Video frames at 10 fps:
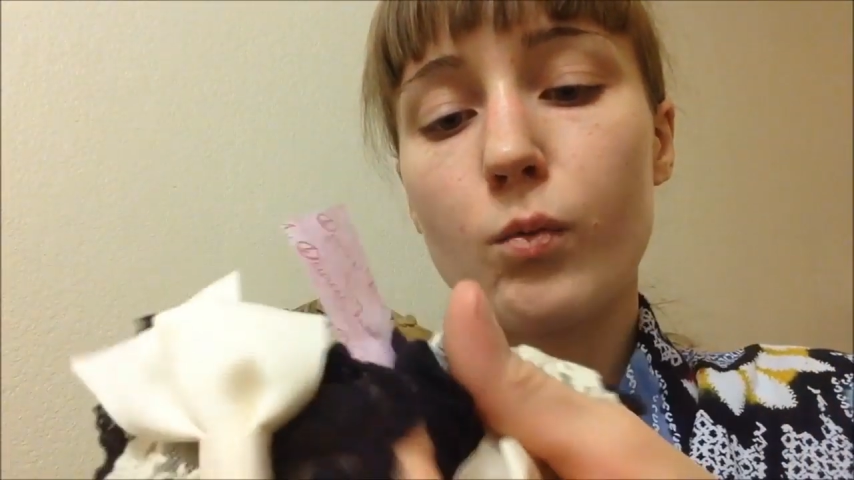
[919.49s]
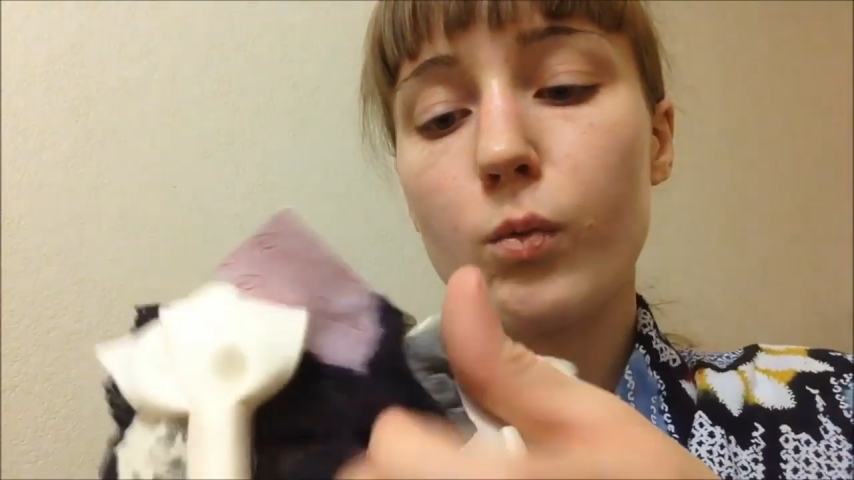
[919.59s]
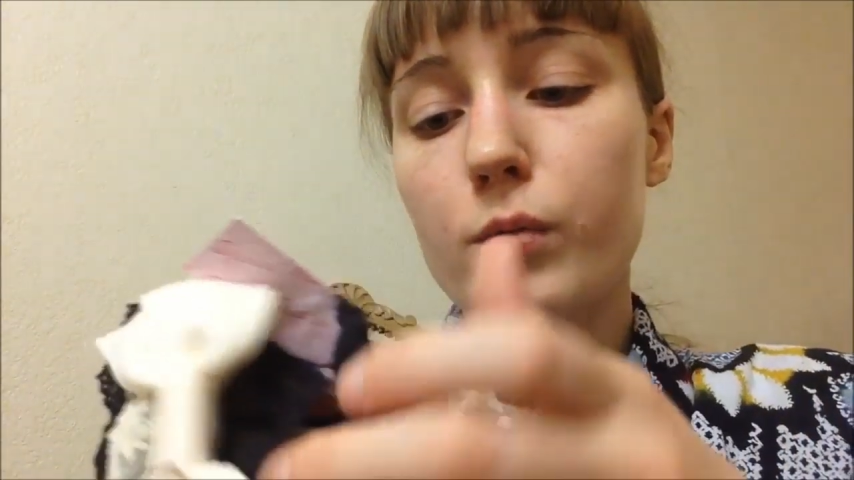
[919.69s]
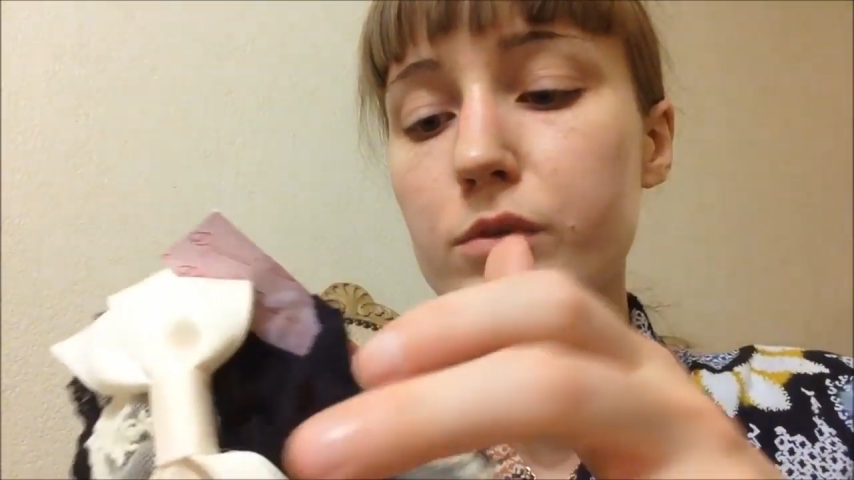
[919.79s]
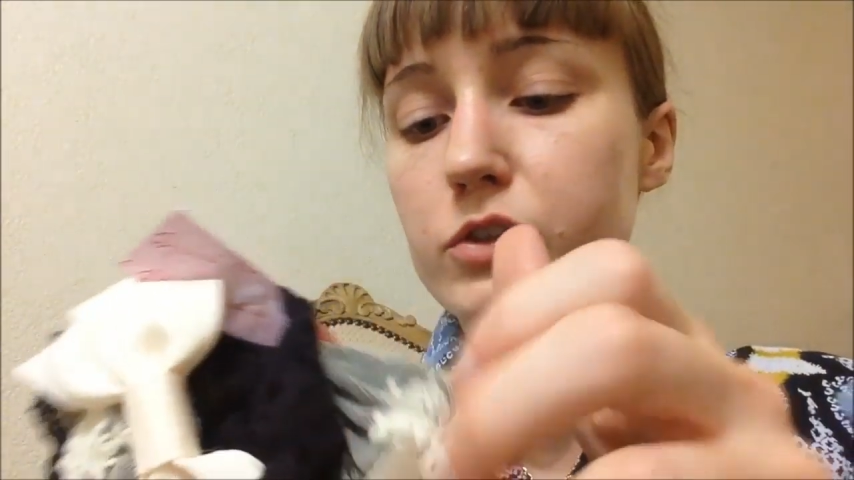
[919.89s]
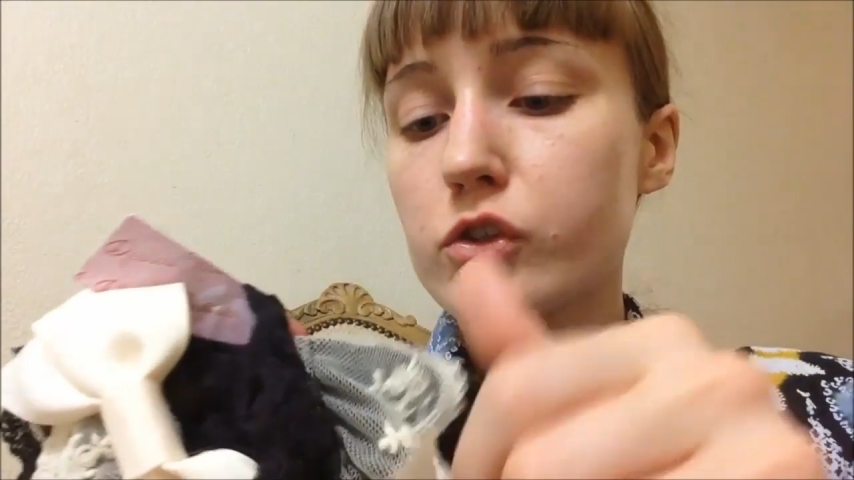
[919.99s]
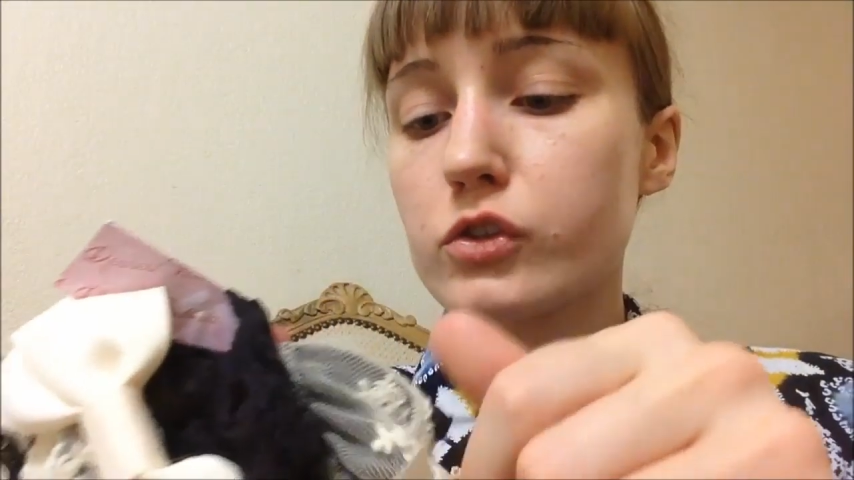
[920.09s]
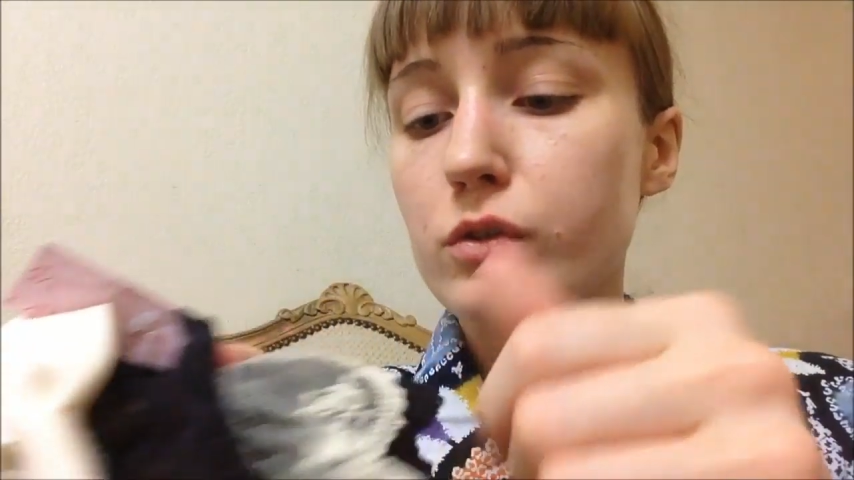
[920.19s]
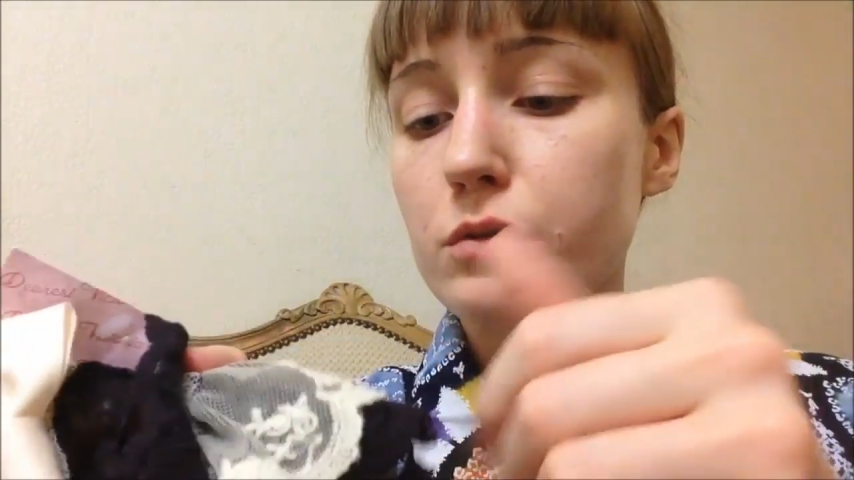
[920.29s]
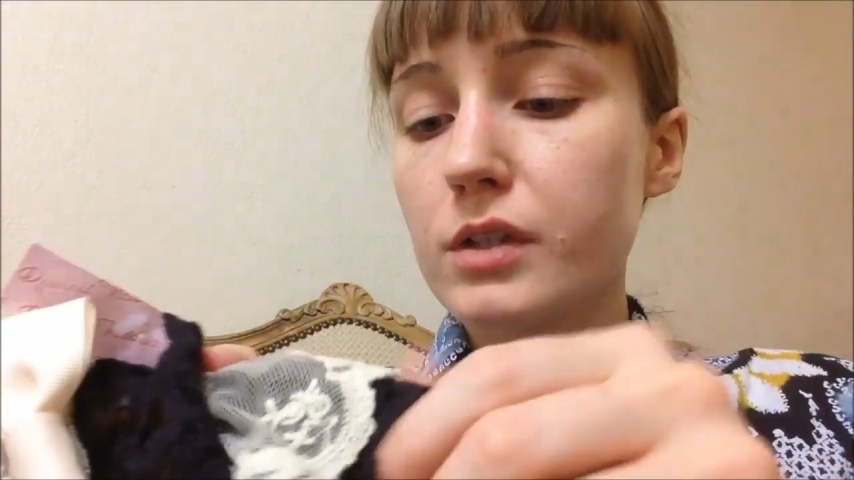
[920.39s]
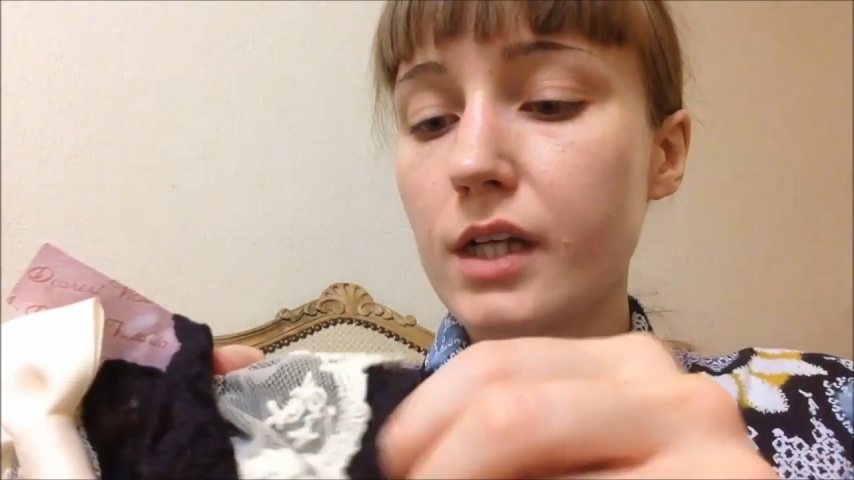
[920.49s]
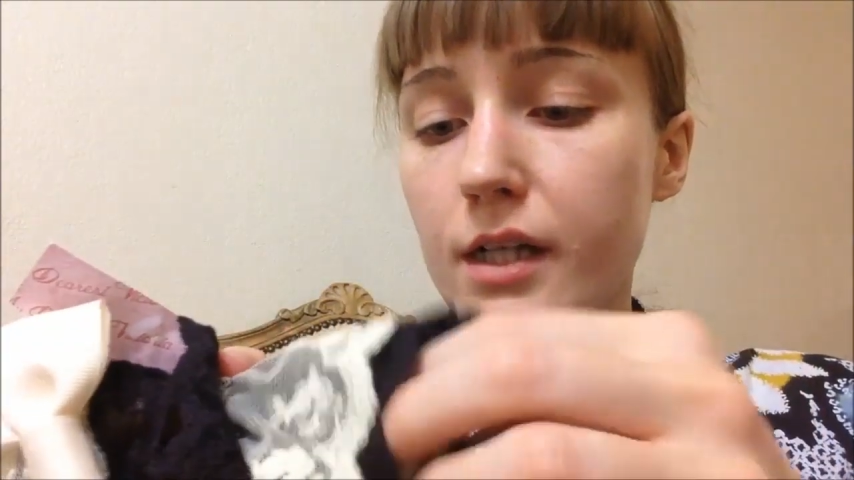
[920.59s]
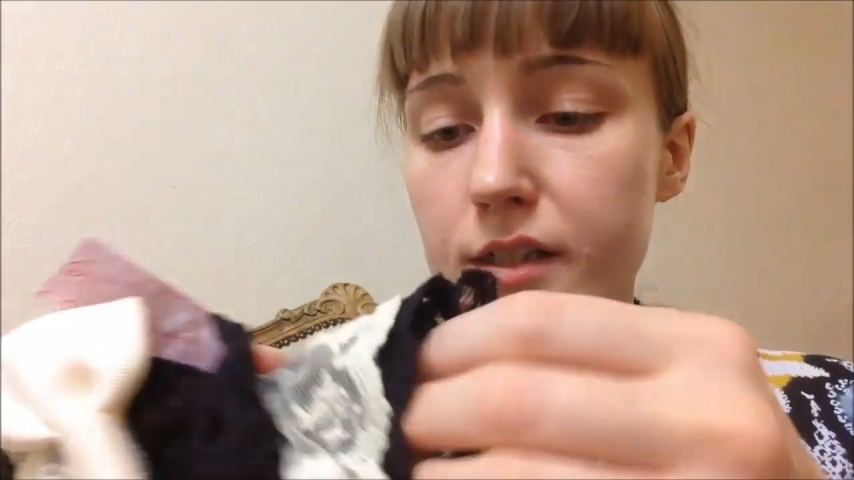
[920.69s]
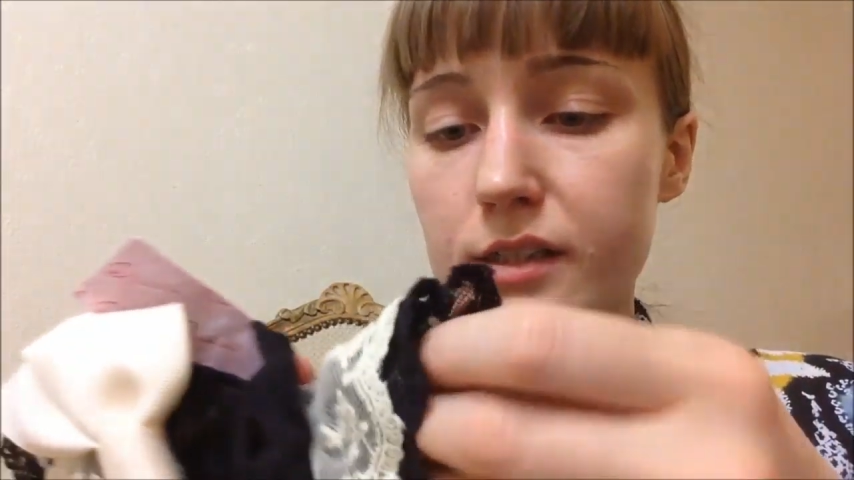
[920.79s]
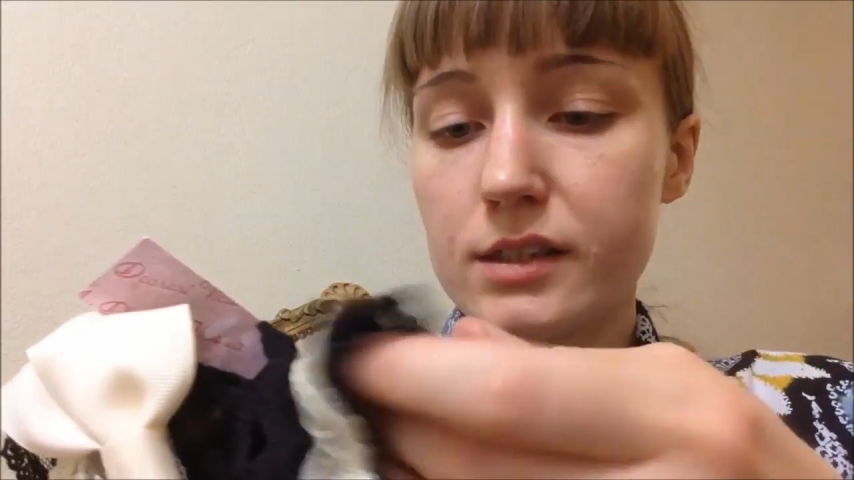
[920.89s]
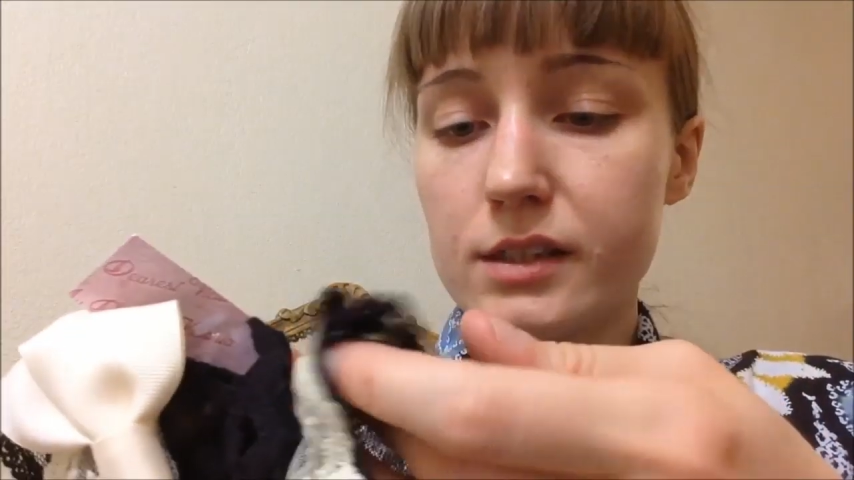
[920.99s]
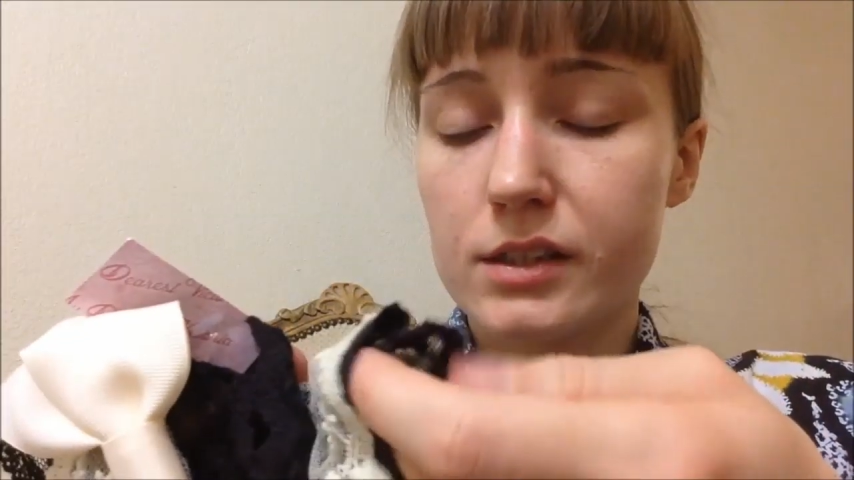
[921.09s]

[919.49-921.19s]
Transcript: what was so nice